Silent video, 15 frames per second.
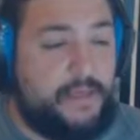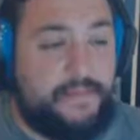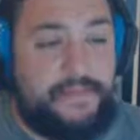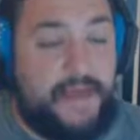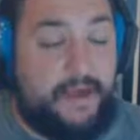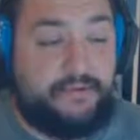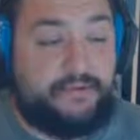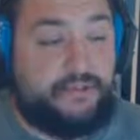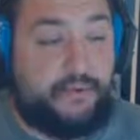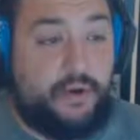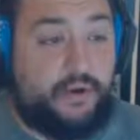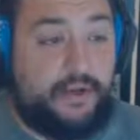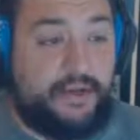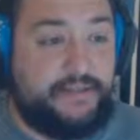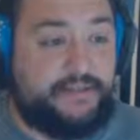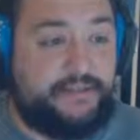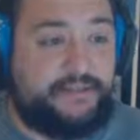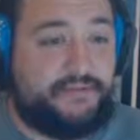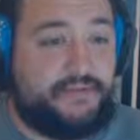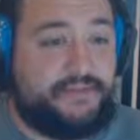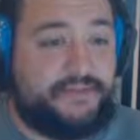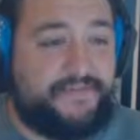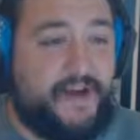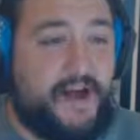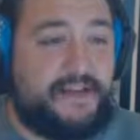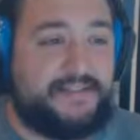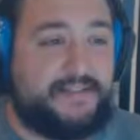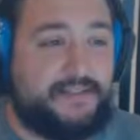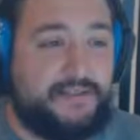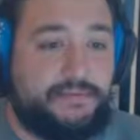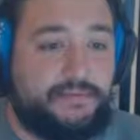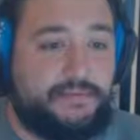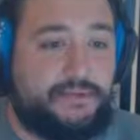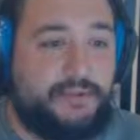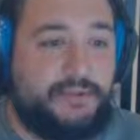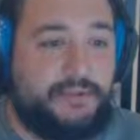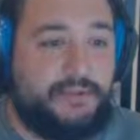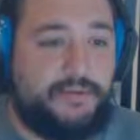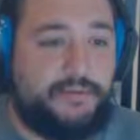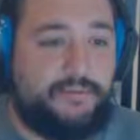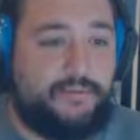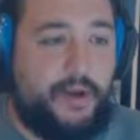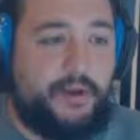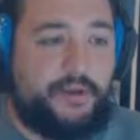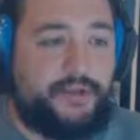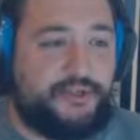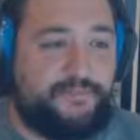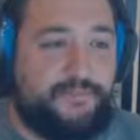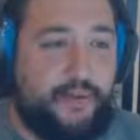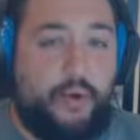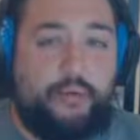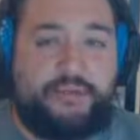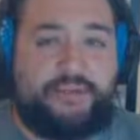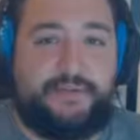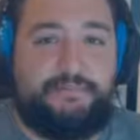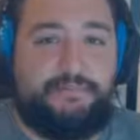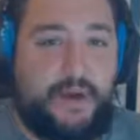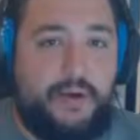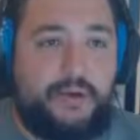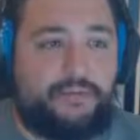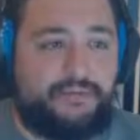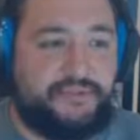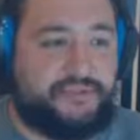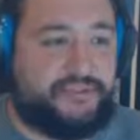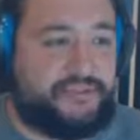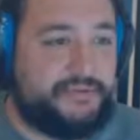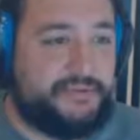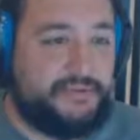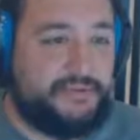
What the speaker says: That was erroneous. It's a fossil. Right, you just broke some bones.